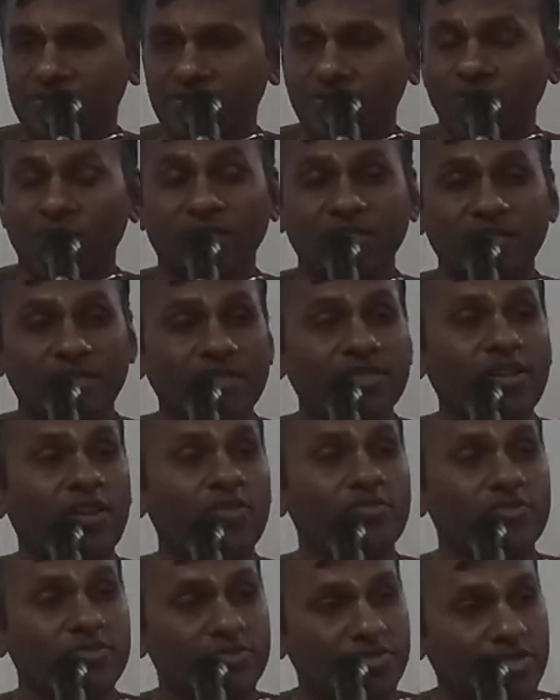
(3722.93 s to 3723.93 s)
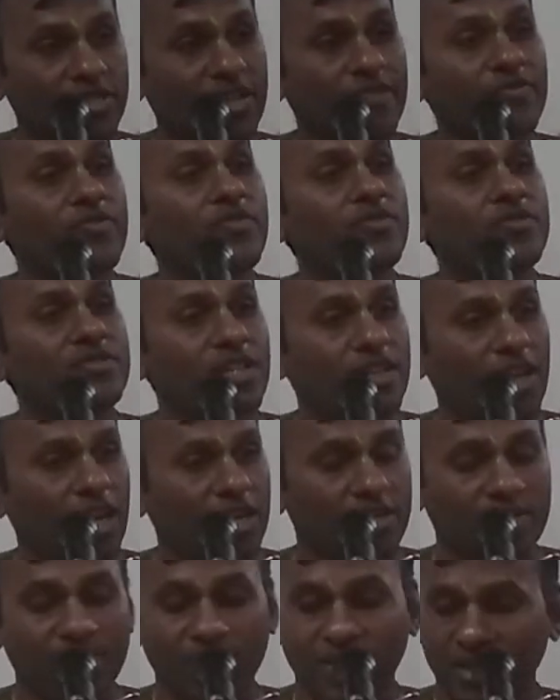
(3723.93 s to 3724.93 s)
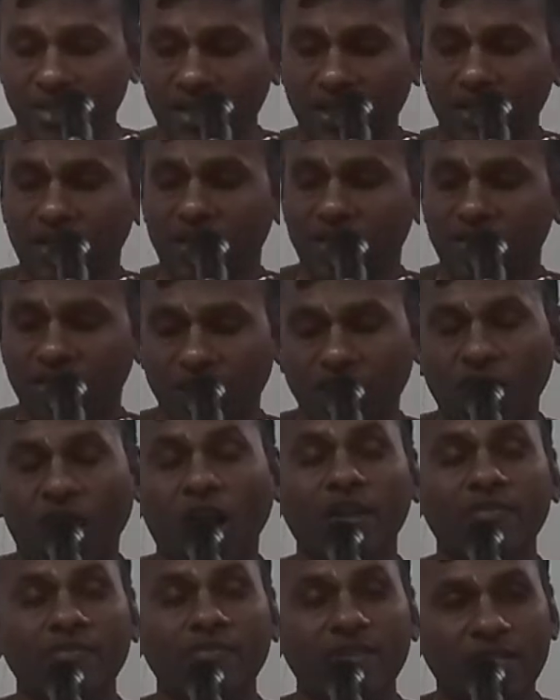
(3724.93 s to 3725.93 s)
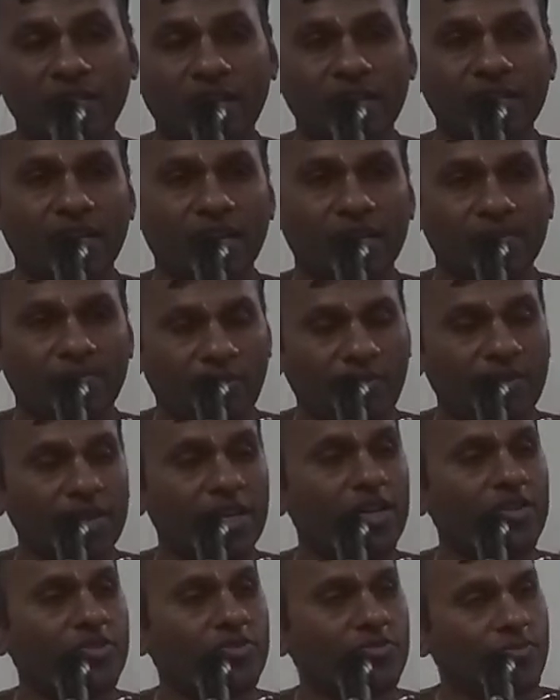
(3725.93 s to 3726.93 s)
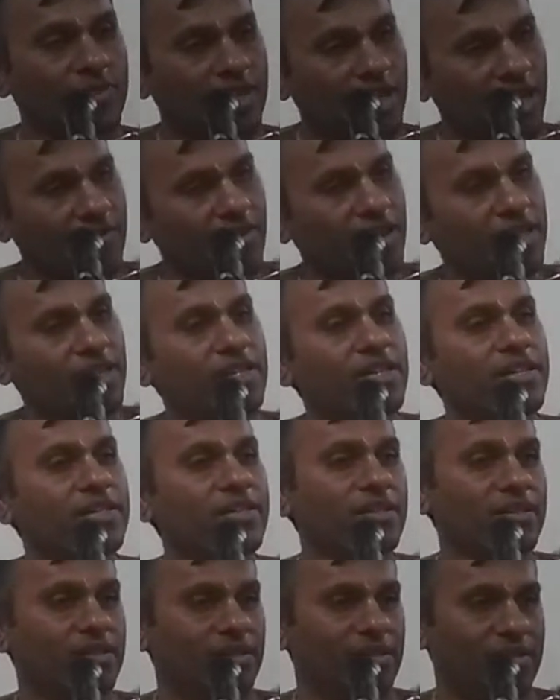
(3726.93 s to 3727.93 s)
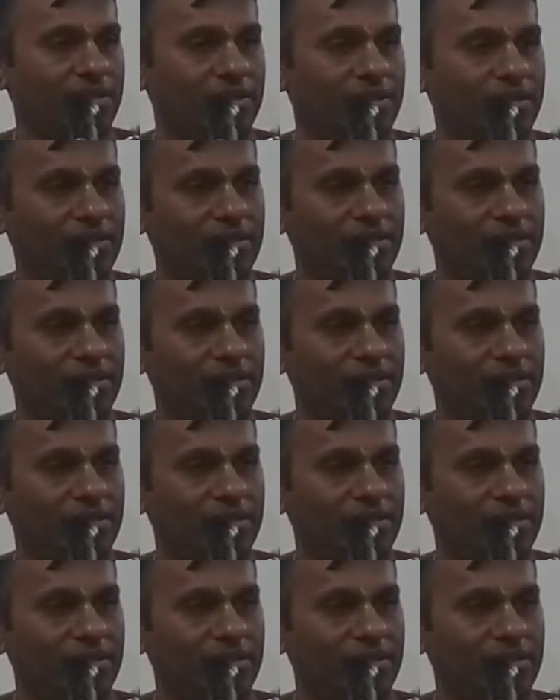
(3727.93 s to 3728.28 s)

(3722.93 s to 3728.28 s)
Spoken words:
So Bhaktisiddhanta Thakur used to refute that argument. The Lord will take care provided you behave like a kitten.